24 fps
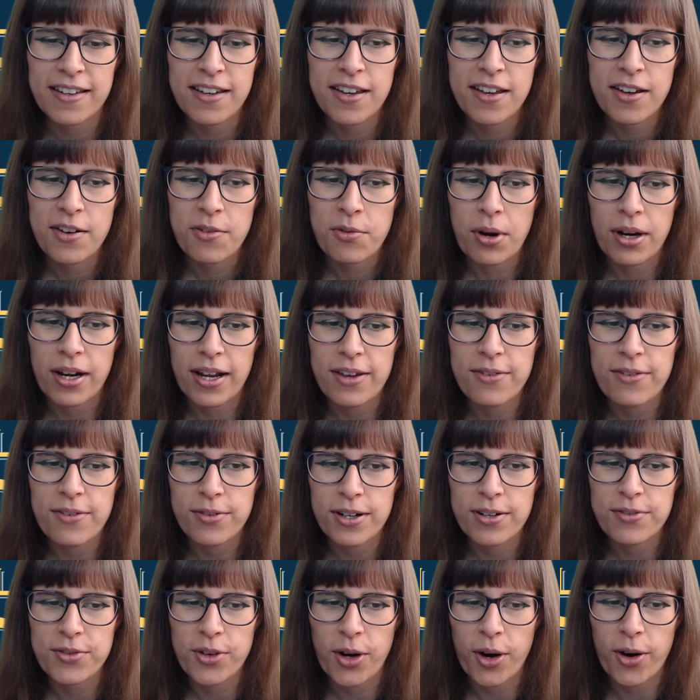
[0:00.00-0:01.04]
whenever
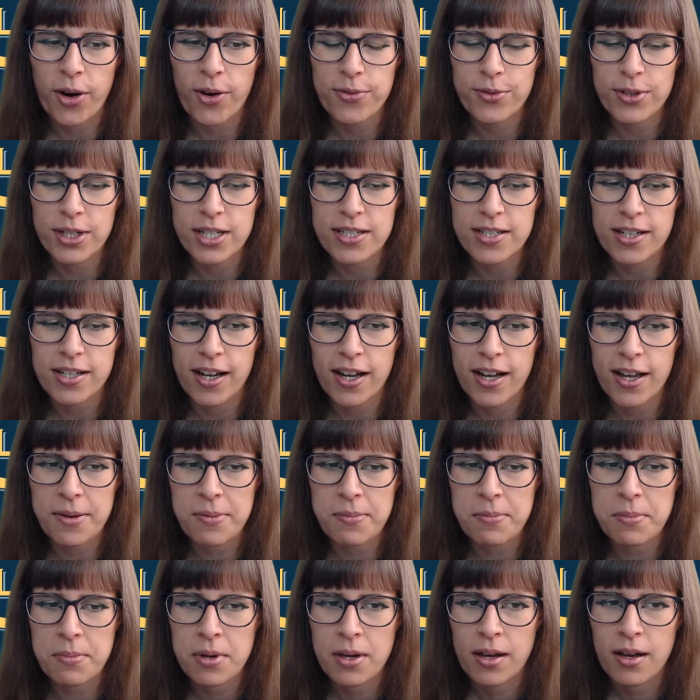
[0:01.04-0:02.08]
I've got free
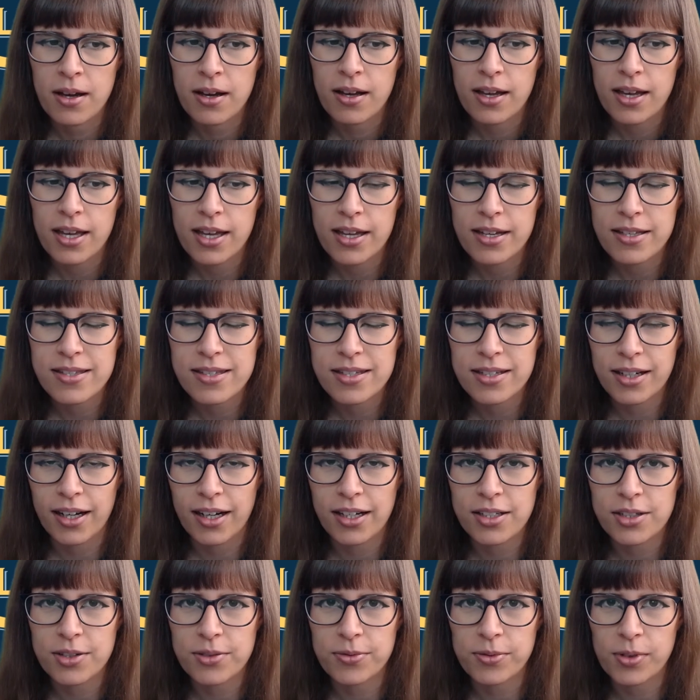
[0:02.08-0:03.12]
time, it's
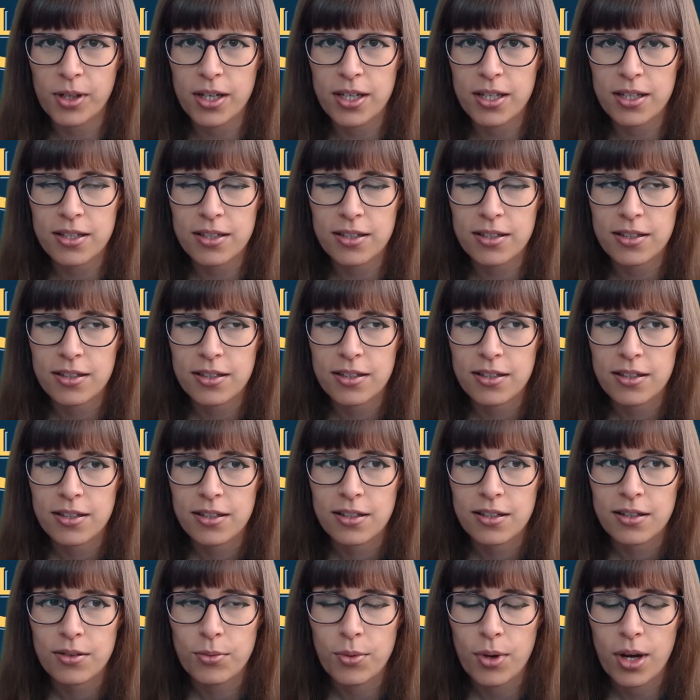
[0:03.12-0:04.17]
kind of like,
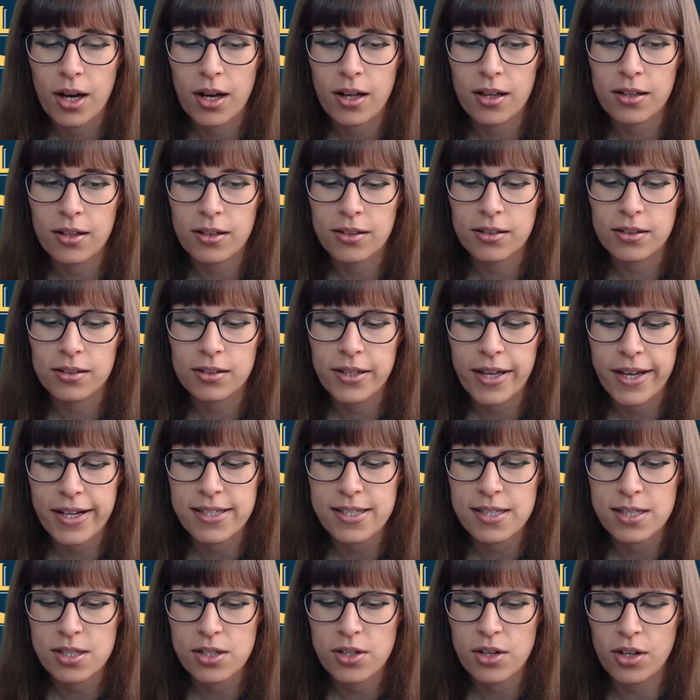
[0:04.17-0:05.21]
well,
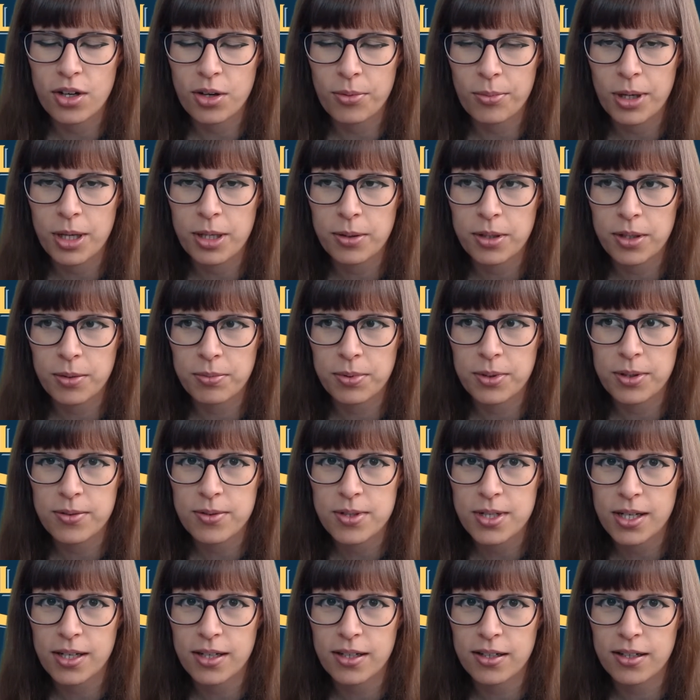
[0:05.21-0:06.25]
let's turn on my
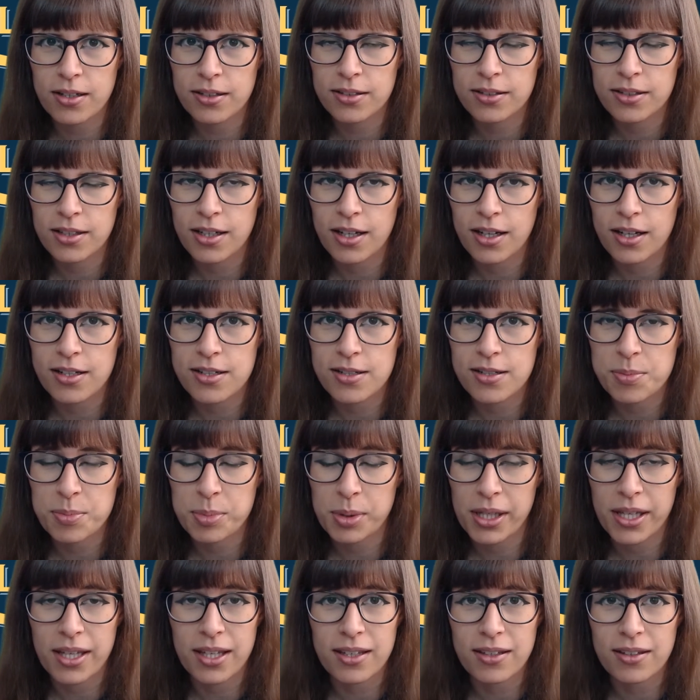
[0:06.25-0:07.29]
computer and
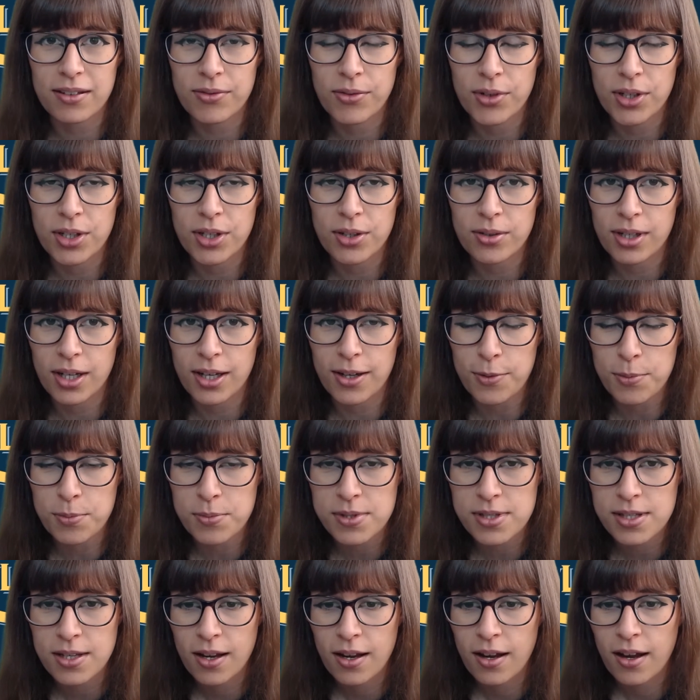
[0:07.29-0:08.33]
play video
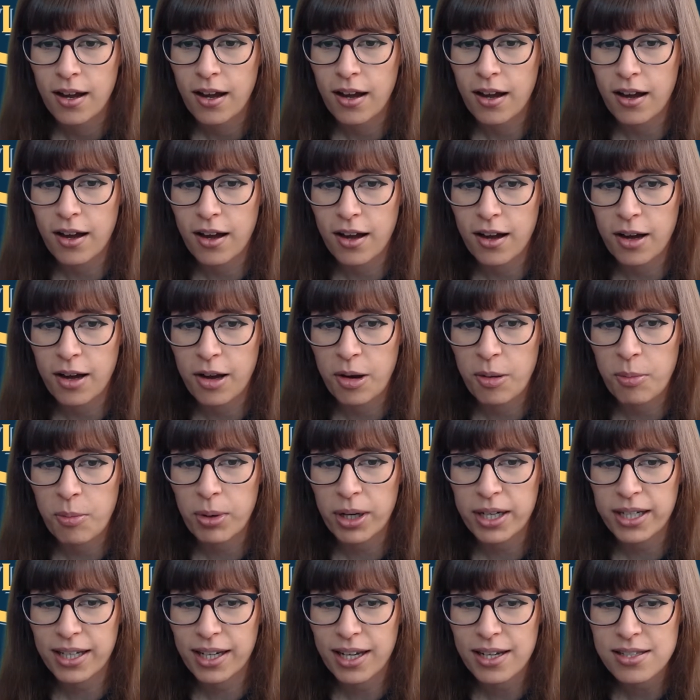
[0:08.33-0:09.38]
games. But
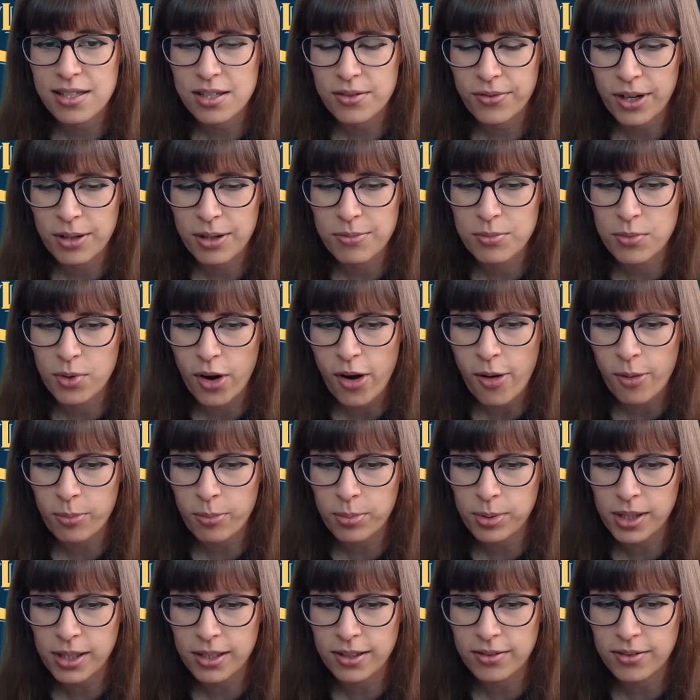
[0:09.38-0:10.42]
I guess if I'm not
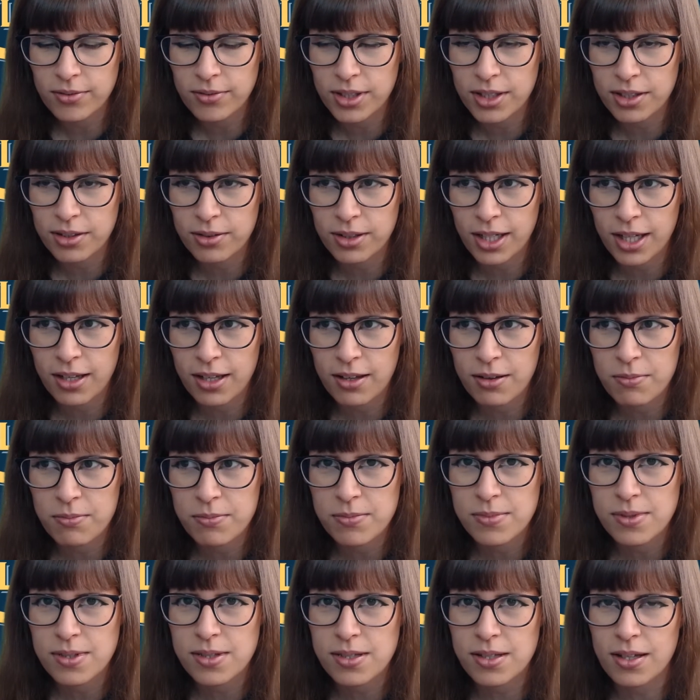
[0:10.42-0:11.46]
playing video
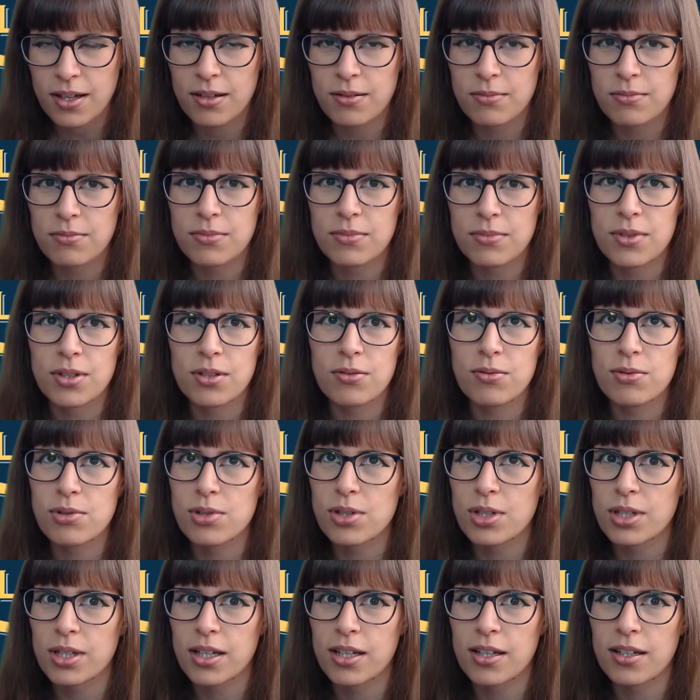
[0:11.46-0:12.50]
games, I'm
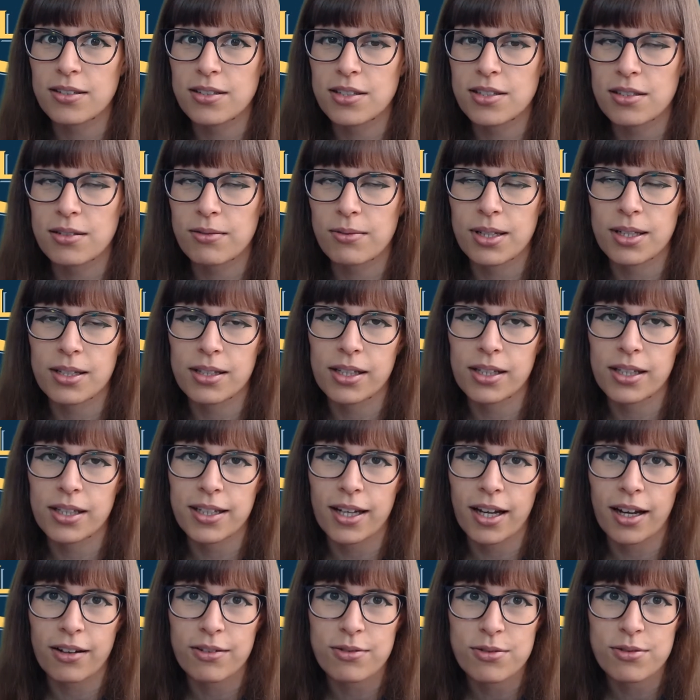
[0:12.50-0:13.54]
usually doing like
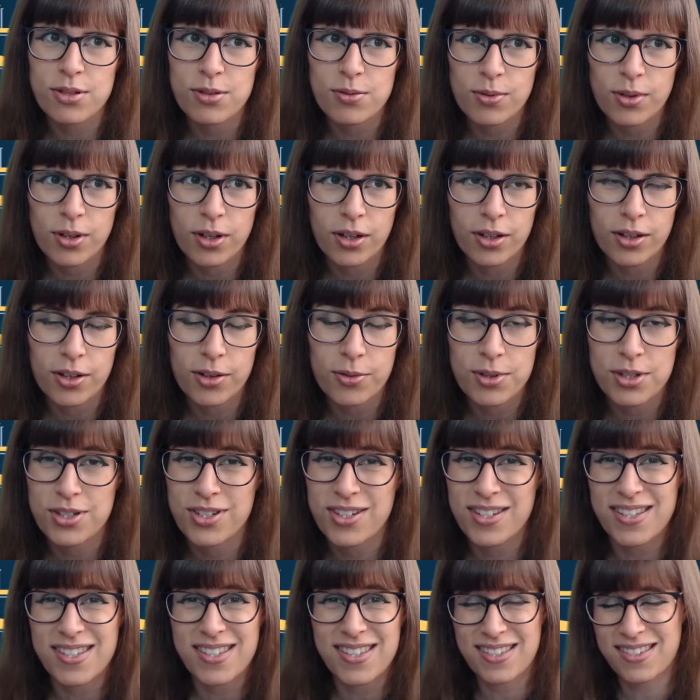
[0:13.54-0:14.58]
housework, which
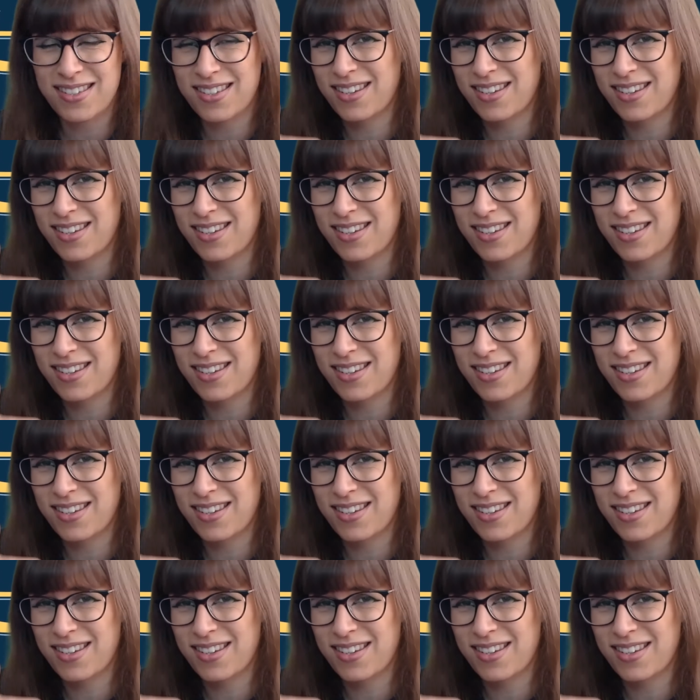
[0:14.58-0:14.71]
is